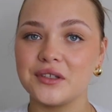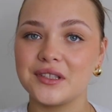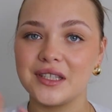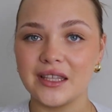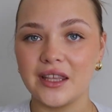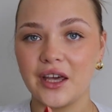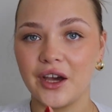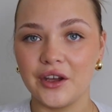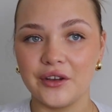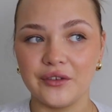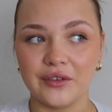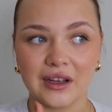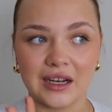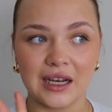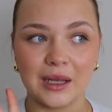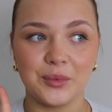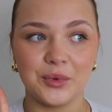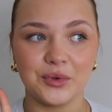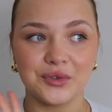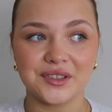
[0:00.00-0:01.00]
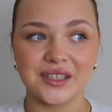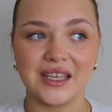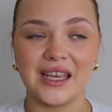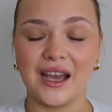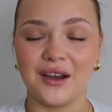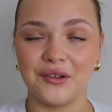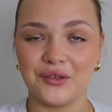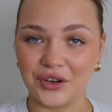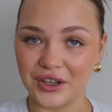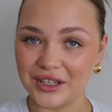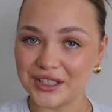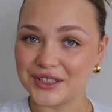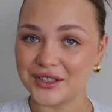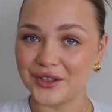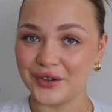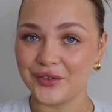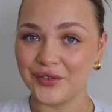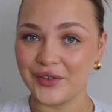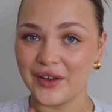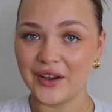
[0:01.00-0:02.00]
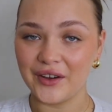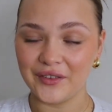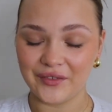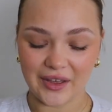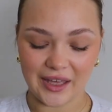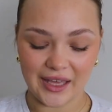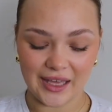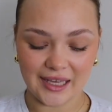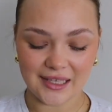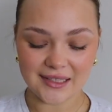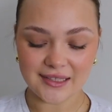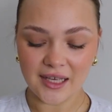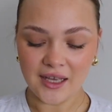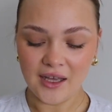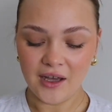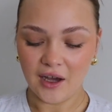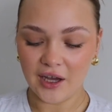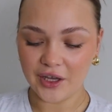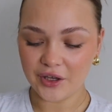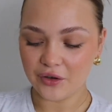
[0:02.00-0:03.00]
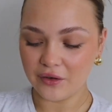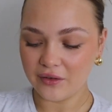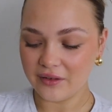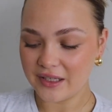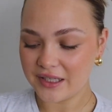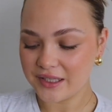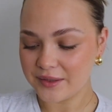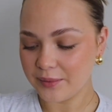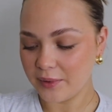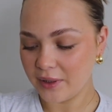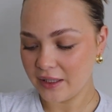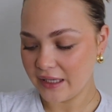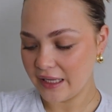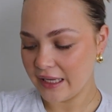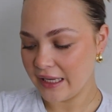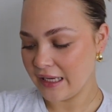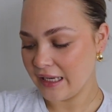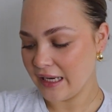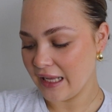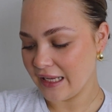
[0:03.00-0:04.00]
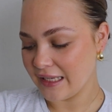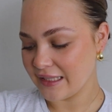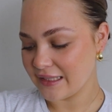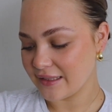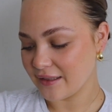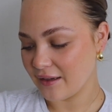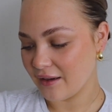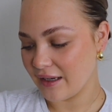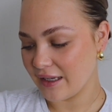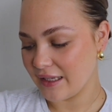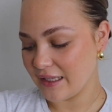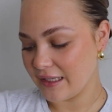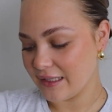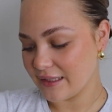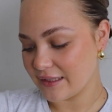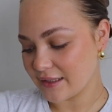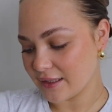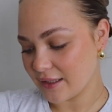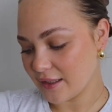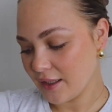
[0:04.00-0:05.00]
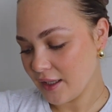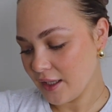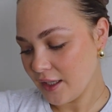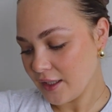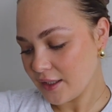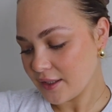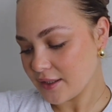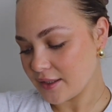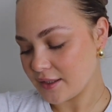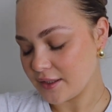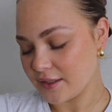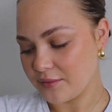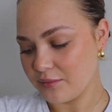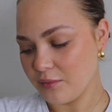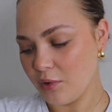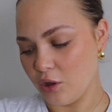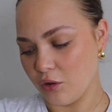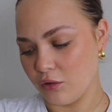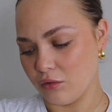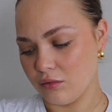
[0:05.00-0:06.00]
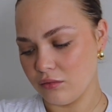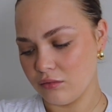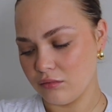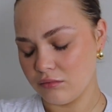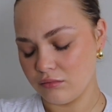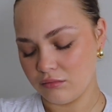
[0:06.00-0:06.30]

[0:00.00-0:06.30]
You see the overclip, you'll see how nice the fit of it is. I got this one in a size small.